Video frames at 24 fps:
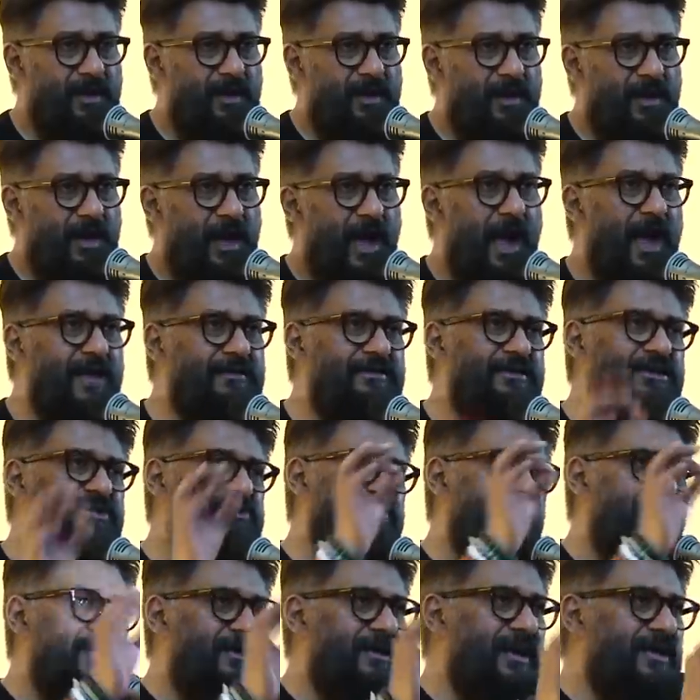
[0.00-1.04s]
Adi
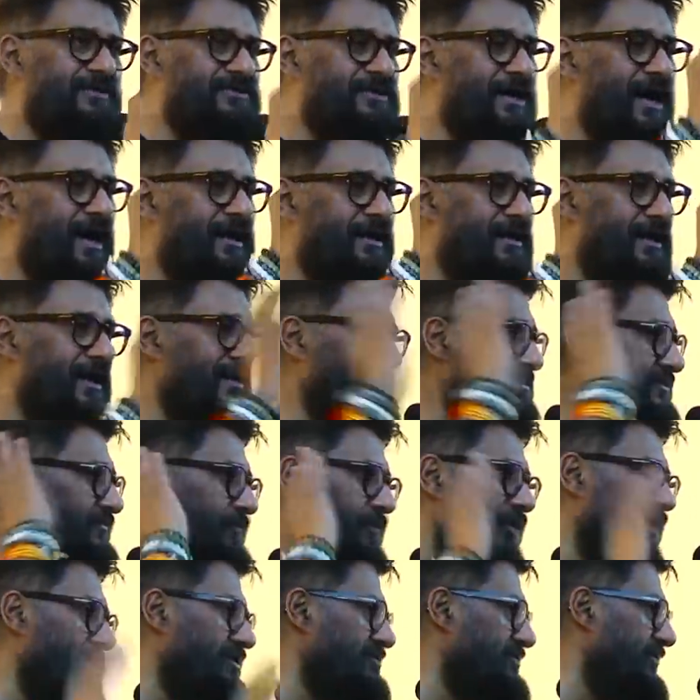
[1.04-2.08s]
Shankaracharya's
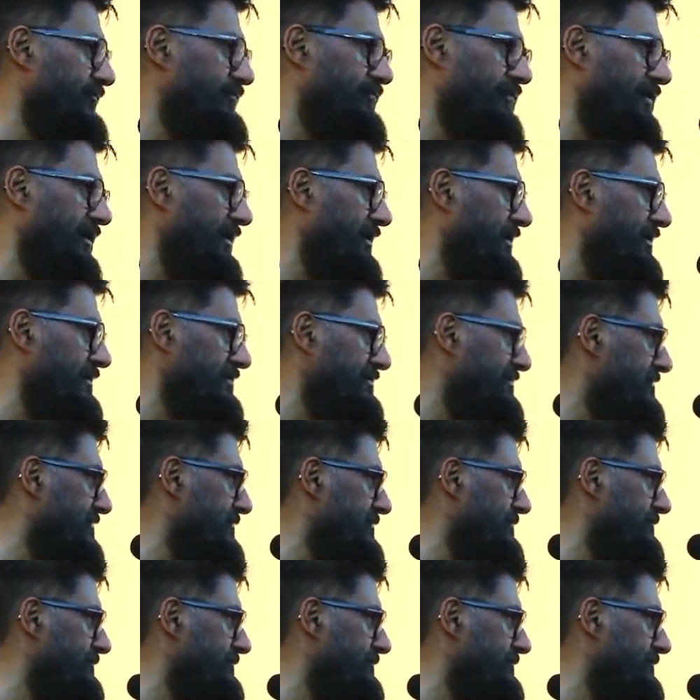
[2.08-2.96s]
philosophy is.